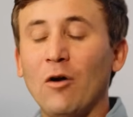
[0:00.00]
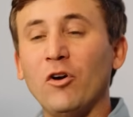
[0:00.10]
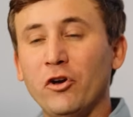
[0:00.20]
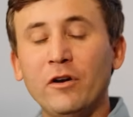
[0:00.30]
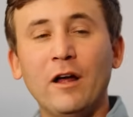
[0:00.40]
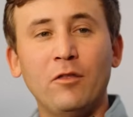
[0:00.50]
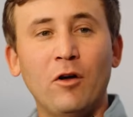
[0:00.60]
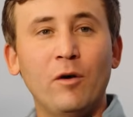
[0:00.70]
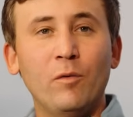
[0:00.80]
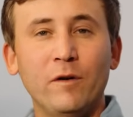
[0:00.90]
how good I
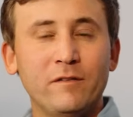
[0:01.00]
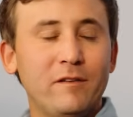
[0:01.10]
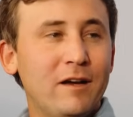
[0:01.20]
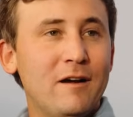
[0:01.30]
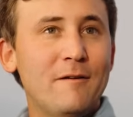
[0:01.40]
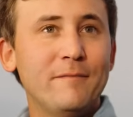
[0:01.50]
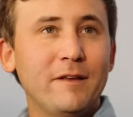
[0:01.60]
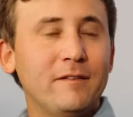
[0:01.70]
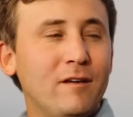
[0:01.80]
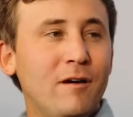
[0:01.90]
thought I was um,
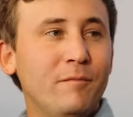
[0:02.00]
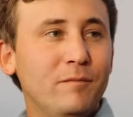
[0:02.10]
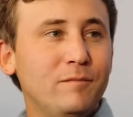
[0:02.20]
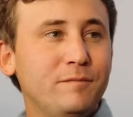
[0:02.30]
at the time.